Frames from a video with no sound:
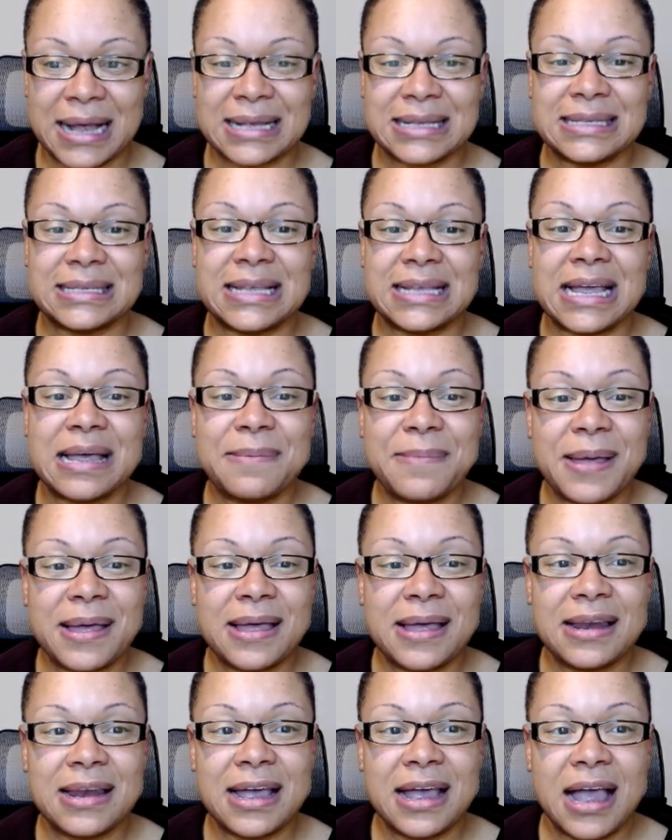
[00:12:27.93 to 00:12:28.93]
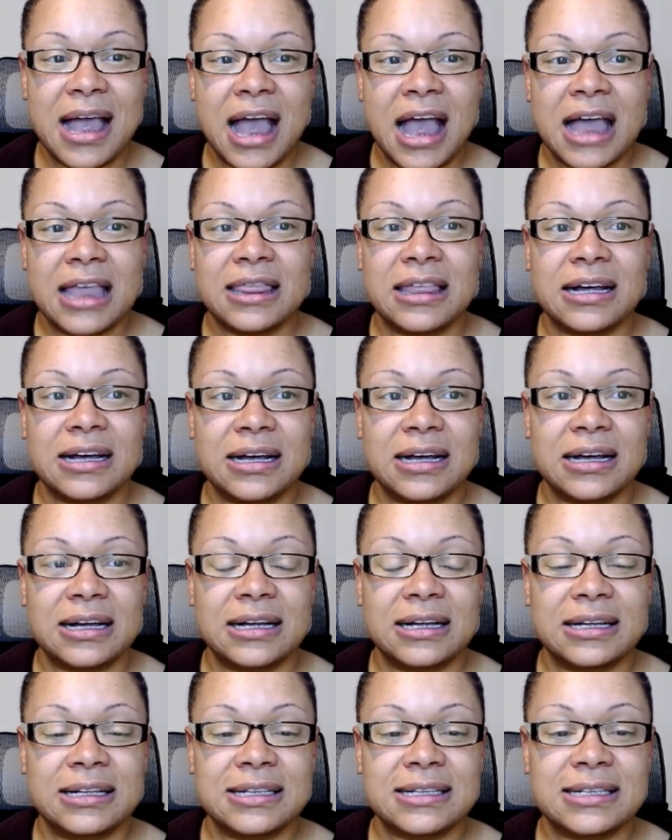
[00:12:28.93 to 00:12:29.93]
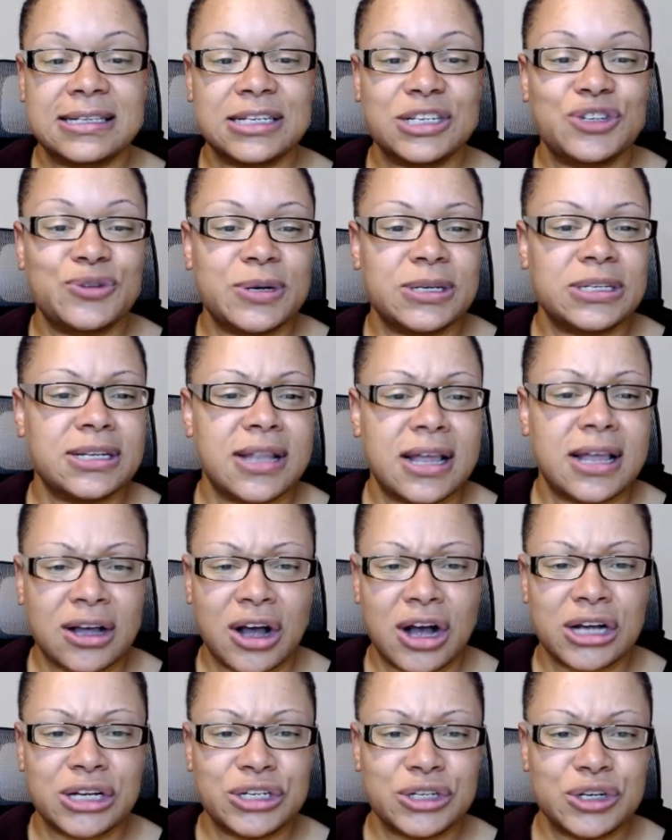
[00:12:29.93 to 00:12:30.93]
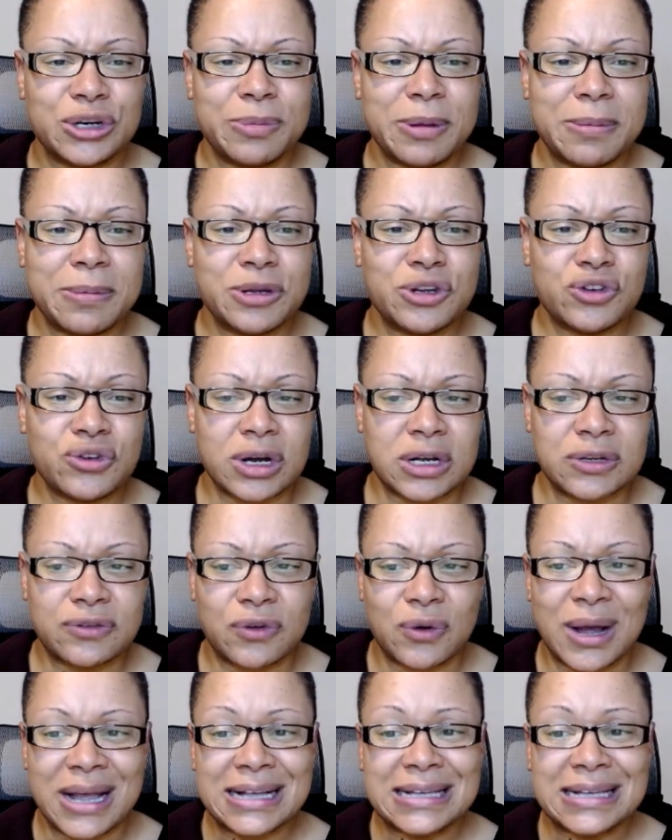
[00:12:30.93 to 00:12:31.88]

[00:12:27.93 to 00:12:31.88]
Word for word: Examine the situation that caused you to be mistrustful.